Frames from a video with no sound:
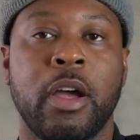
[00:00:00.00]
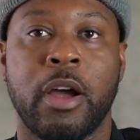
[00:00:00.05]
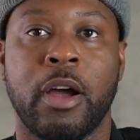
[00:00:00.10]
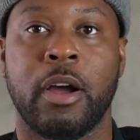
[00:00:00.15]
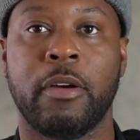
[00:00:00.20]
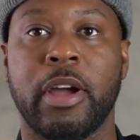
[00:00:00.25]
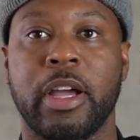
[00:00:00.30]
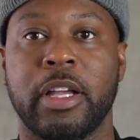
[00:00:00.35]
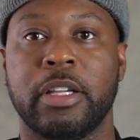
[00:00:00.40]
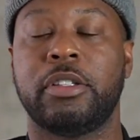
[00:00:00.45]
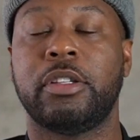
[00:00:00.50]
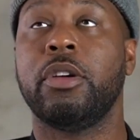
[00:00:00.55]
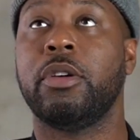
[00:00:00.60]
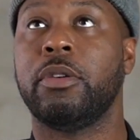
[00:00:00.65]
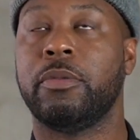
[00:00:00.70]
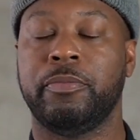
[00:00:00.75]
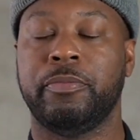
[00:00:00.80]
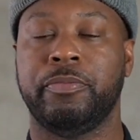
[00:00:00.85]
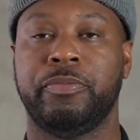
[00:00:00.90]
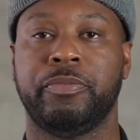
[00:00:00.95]
All right,
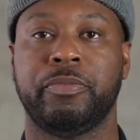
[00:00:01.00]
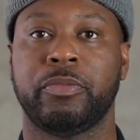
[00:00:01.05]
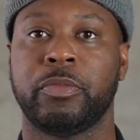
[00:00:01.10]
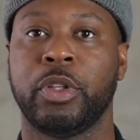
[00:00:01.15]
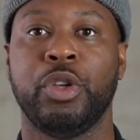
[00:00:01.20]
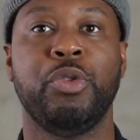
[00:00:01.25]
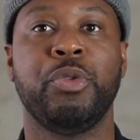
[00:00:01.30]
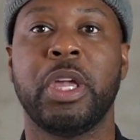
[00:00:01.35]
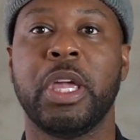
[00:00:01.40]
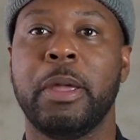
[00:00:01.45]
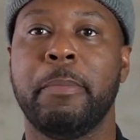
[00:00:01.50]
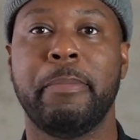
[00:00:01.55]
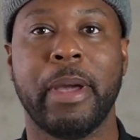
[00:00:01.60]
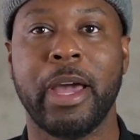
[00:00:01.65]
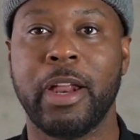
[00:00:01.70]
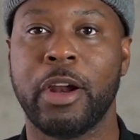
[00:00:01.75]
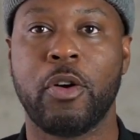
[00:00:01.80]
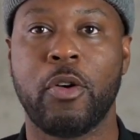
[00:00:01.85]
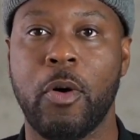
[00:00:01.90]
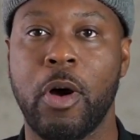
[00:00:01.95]
so you get
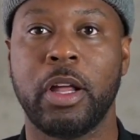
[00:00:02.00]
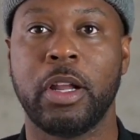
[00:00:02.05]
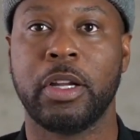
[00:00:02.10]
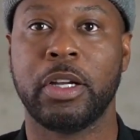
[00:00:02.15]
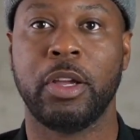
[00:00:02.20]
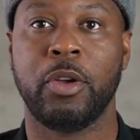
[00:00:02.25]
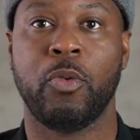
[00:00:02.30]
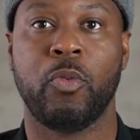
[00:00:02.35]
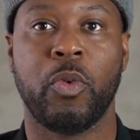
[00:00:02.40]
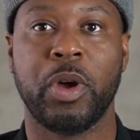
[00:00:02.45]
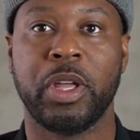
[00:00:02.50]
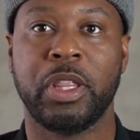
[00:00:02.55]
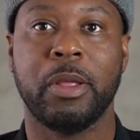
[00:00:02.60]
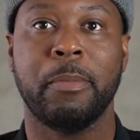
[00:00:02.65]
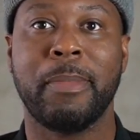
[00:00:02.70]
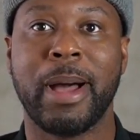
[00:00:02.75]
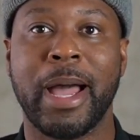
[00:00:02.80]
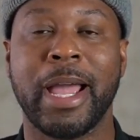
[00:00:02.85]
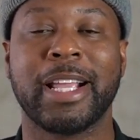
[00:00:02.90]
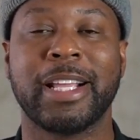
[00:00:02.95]
better quality when the
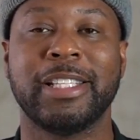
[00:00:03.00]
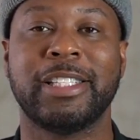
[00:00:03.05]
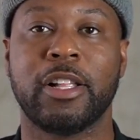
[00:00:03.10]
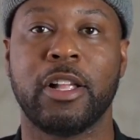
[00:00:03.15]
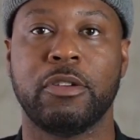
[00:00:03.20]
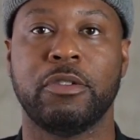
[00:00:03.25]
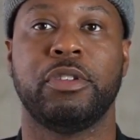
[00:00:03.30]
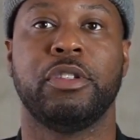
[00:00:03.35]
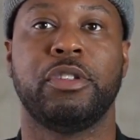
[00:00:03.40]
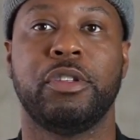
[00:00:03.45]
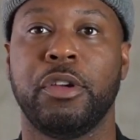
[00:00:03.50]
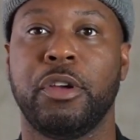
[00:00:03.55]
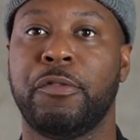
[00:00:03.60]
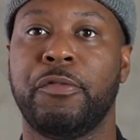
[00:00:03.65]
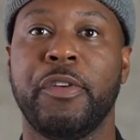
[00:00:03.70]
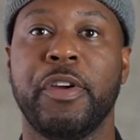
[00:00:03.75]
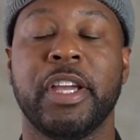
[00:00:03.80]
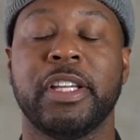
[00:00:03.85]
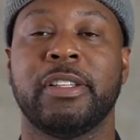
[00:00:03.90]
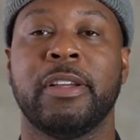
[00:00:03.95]
mic is closer to your
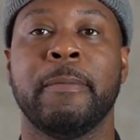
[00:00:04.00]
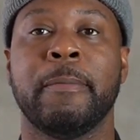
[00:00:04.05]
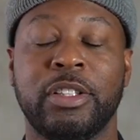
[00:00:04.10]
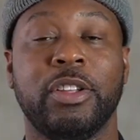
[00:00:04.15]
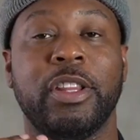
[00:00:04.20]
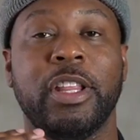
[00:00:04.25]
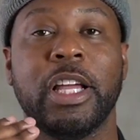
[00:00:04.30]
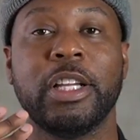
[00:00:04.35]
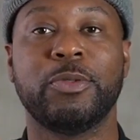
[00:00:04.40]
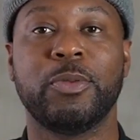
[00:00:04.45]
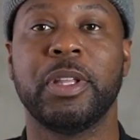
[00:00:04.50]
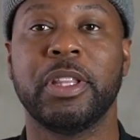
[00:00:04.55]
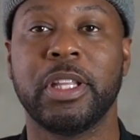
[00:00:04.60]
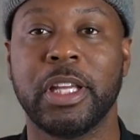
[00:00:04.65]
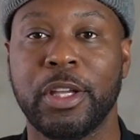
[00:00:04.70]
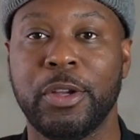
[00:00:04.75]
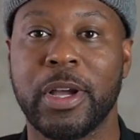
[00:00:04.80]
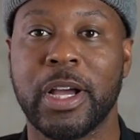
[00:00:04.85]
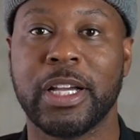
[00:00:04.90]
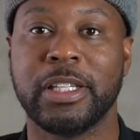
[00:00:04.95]
face. So that's one
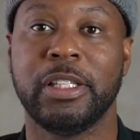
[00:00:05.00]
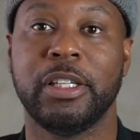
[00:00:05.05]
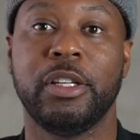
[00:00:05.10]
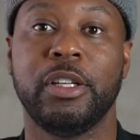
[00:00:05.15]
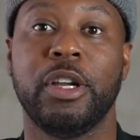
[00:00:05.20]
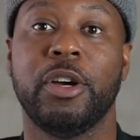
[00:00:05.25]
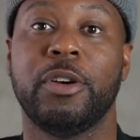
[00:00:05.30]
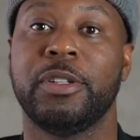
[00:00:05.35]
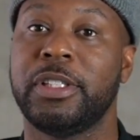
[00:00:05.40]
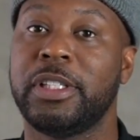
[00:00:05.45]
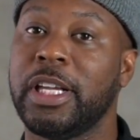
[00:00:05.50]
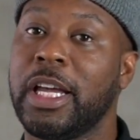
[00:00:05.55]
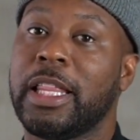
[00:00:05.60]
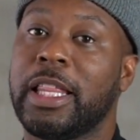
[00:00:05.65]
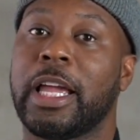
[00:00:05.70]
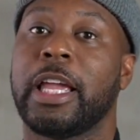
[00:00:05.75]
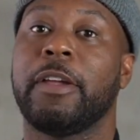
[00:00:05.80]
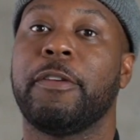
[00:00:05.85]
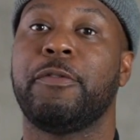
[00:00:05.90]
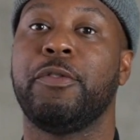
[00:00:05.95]
thing you guys need to know, is that
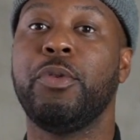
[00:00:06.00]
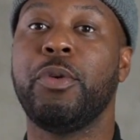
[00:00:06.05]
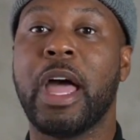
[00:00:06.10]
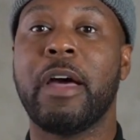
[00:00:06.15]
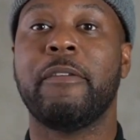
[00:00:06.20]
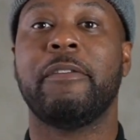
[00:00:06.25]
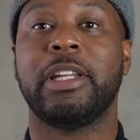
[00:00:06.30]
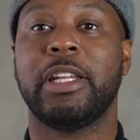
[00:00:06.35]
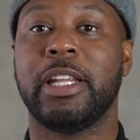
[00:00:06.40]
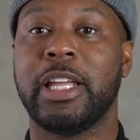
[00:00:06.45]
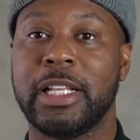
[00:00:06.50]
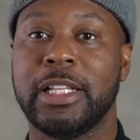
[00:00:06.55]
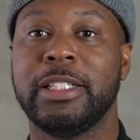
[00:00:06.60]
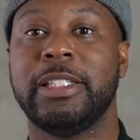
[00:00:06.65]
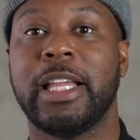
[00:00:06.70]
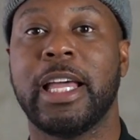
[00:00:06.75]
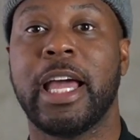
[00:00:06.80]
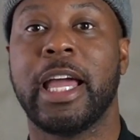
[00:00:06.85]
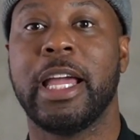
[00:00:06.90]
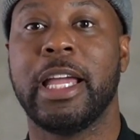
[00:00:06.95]
like if you have a lens
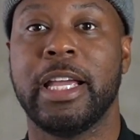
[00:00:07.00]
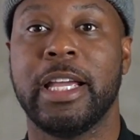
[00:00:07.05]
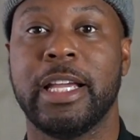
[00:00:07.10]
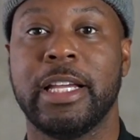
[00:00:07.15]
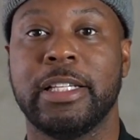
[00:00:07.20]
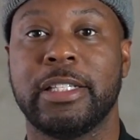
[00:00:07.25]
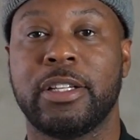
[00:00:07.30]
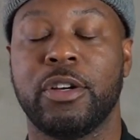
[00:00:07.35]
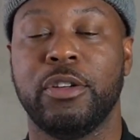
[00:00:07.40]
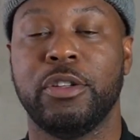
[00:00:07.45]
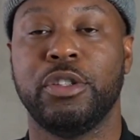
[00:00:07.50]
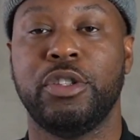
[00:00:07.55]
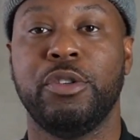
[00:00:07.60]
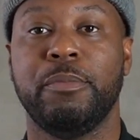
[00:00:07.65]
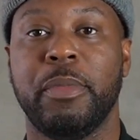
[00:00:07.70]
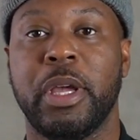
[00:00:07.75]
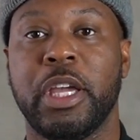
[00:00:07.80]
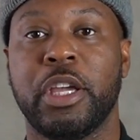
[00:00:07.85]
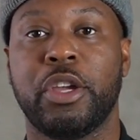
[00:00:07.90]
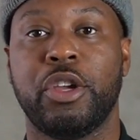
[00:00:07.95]
that is going to
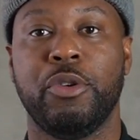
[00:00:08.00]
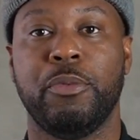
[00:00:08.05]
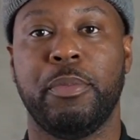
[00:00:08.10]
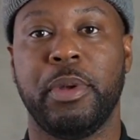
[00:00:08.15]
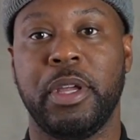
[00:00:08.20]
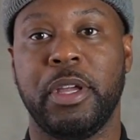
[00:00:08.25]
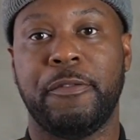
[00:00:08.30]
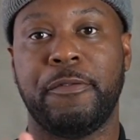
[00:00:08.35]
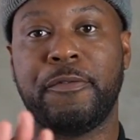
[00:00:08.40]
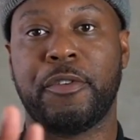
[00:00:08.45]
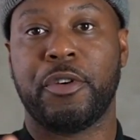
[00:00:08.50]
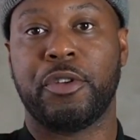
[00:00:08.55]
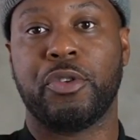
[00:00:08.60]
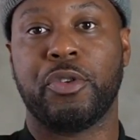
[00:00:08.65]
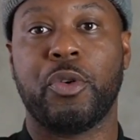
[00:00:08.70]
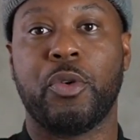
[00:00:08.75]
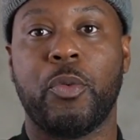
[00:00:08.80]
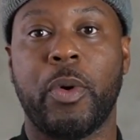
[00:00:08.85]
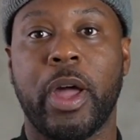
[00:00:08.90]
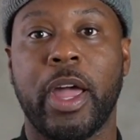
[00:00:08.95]
make you be further
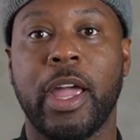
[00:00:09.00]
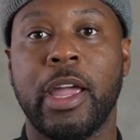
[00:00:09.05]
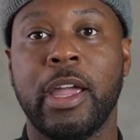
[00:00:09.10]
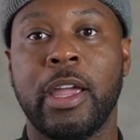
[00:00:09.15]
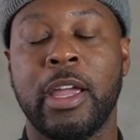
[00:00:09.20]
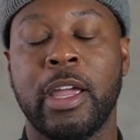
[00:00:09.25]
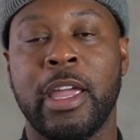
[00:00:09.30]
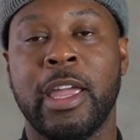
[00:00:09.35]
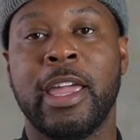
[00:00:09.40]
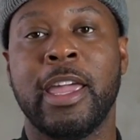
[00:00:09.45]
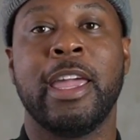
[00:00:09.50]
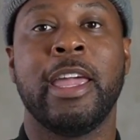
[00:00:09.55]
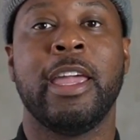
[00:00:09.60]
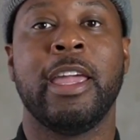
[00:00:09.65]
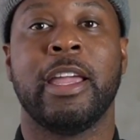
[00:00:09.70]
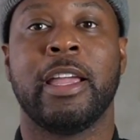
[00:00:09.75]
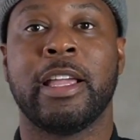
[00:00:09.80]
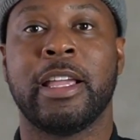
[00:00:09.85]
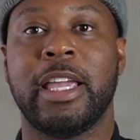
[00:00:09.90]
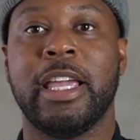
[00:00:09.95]
away,
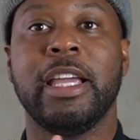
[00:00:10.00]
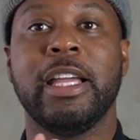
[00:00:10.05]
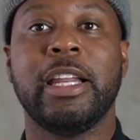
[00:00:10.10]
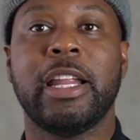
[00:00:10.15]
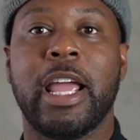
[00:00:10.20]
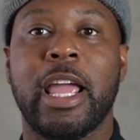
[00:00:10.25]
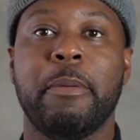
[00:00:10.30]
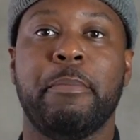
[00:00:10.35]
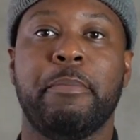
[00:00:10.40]
get a